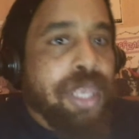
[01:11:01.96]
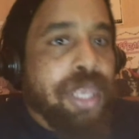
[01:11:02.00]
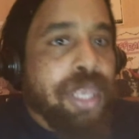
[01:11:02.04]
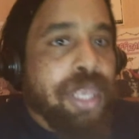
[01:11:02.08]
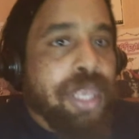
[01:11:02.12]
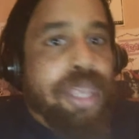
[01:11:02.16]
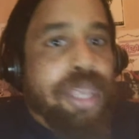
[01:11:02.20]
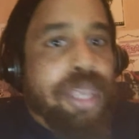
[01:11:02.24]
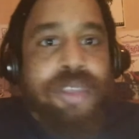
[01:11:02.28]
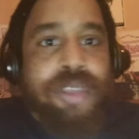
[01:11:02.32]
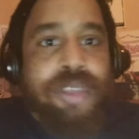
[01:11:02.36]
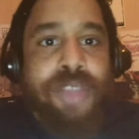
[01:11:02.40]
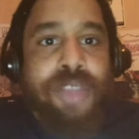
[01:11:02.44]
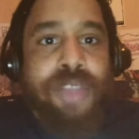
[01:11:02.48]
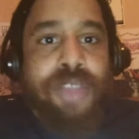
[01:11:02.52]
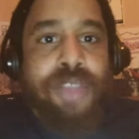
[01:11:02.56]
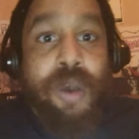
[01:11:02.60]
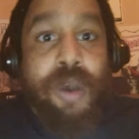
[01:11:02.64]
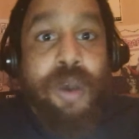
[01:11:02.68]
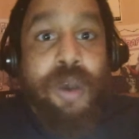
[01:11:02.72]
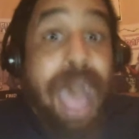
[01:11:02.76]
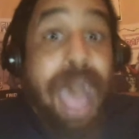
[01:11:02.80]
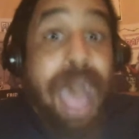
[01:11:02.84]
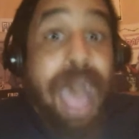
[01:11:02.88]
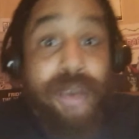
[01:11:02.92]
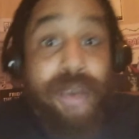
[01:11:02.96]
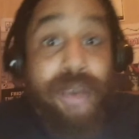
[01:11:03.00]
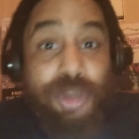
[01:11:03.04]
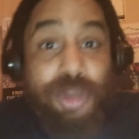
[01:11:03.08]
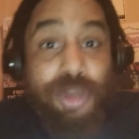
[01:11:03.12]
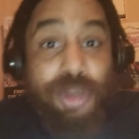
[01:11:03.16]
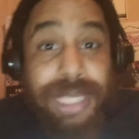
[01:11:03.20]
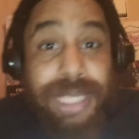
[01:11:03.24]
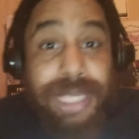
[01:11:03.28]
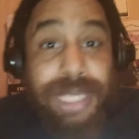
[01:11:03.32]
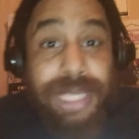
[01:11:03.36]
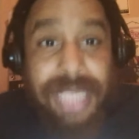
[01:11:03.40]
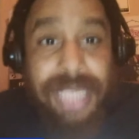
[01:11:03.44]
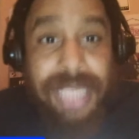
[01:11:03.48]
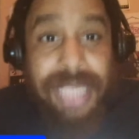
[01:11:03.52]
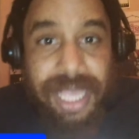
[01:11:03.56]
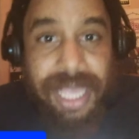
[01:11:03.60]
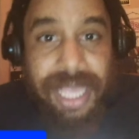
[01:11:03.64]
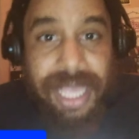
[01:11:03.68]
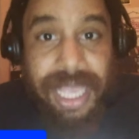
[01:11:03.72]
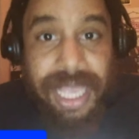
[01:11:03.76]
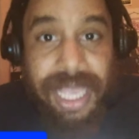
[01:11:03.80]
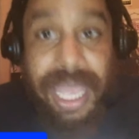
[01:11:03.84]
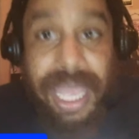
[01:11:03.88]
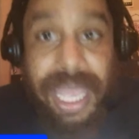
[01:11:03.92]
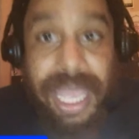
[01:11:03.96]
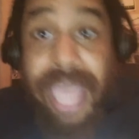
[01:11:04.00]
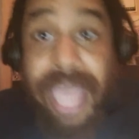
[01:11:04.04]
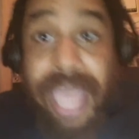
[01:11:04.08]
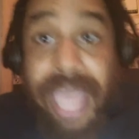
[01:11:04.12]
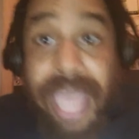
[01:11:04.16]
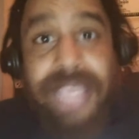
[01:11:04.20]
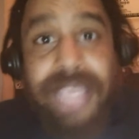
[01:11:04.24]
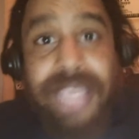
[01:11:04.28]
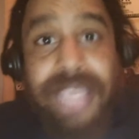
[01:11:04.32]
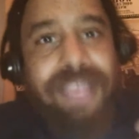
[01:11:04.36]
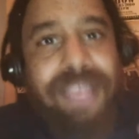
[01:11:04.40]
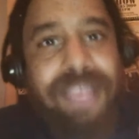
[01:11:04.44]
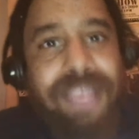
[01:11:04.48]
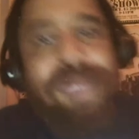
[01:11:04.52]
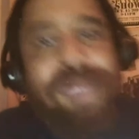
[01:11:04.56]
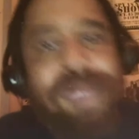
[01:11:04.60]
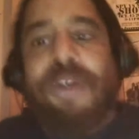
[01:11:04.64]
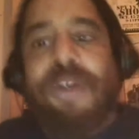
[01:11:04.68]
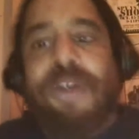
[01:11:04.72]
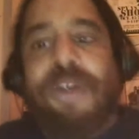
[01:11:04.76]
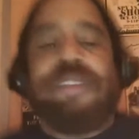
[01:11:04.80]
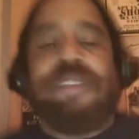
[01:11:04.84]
So how do we get? And because, well, it's